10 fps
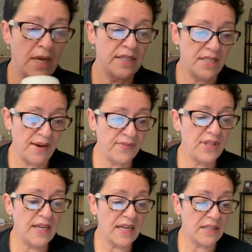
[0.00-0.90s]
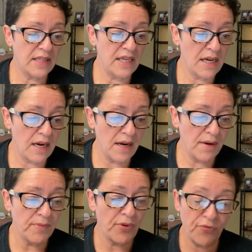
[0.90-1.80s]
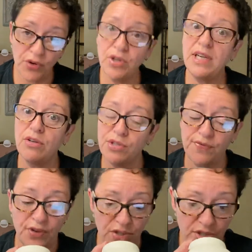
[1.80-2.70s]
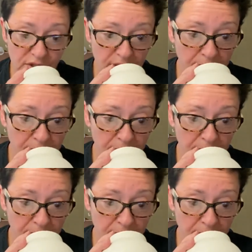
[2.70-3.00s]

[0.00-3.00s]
Definitely get the, um, the fir needles first